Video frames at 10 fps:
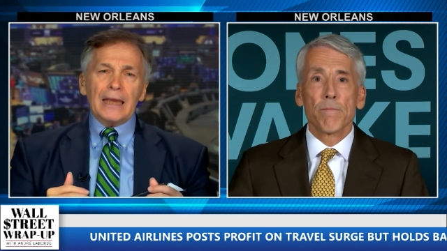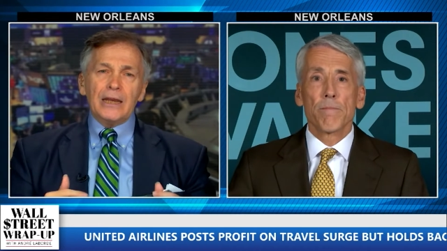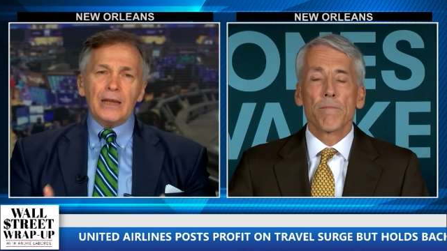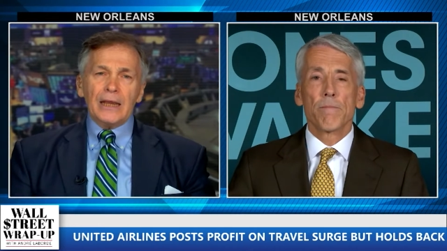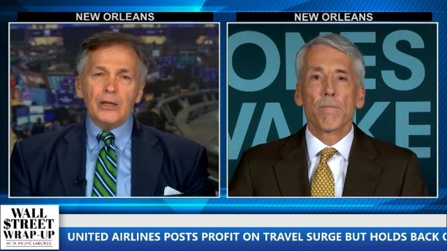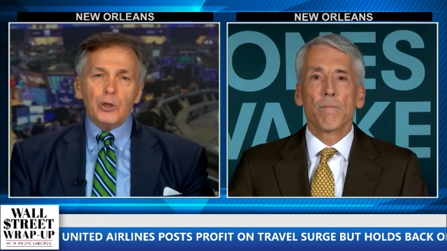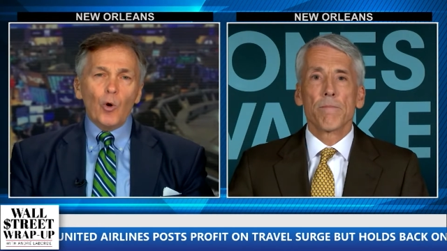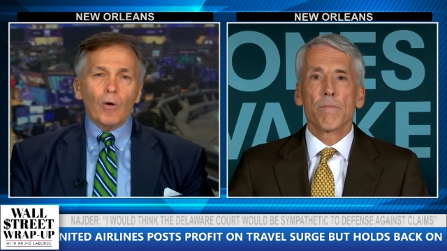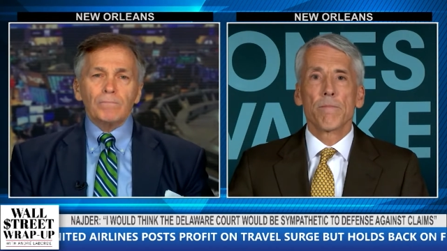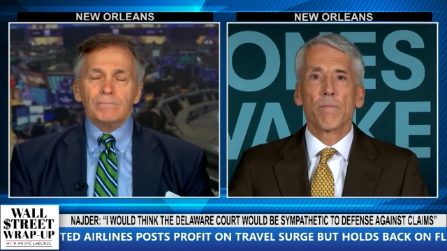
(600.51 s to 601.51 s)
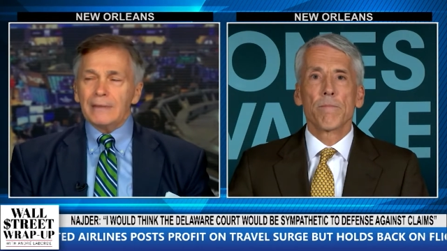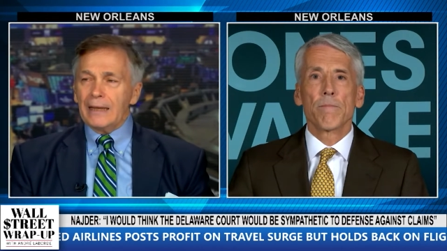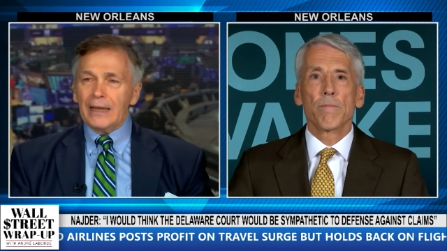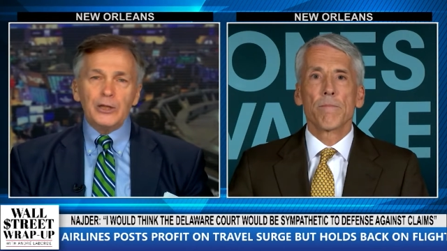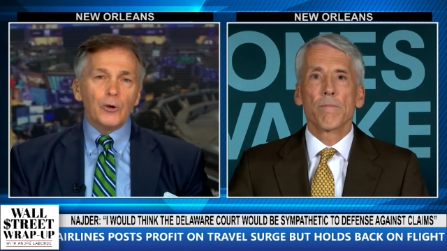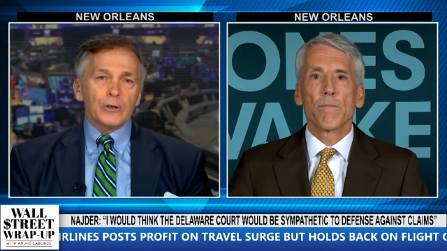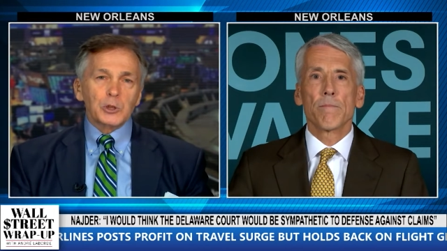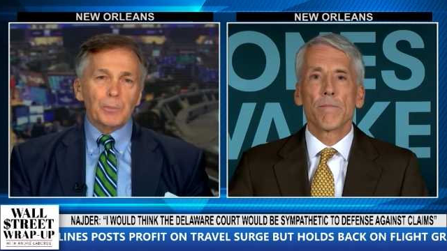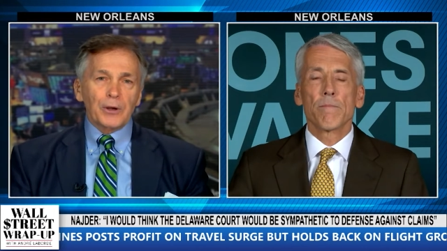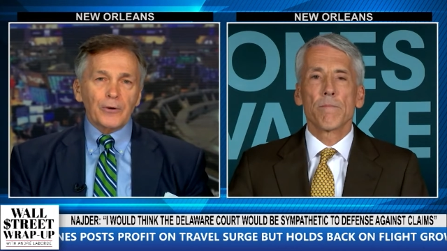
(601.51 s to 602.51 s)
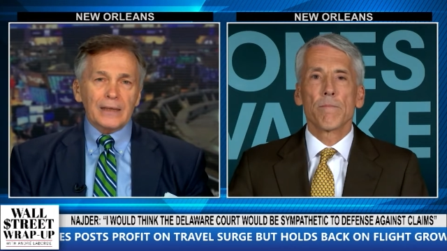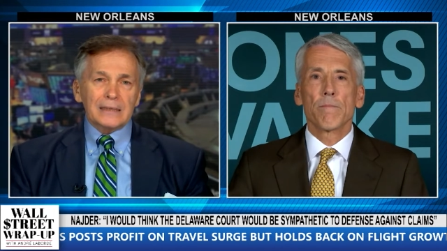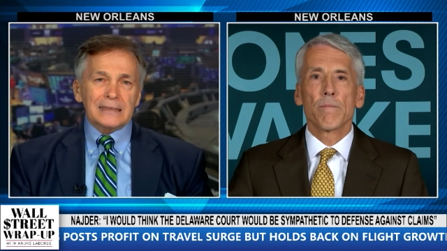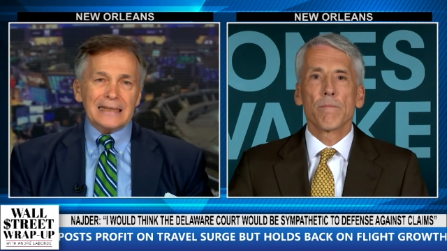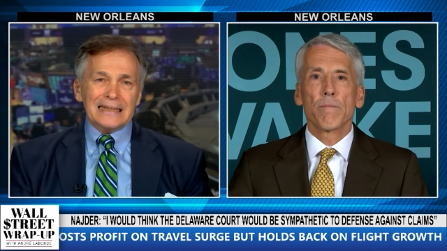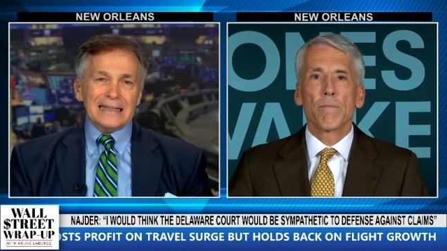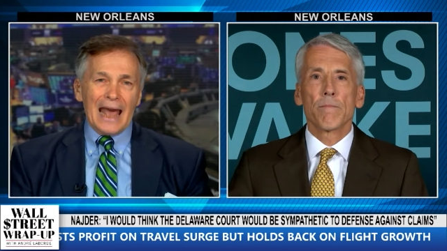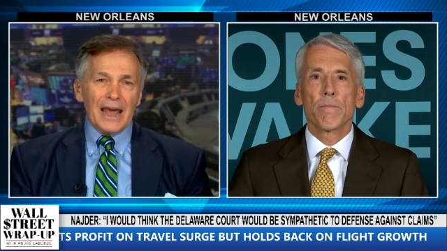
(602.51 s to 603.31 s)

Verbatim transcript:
Speaker 1: In in your in your experience, is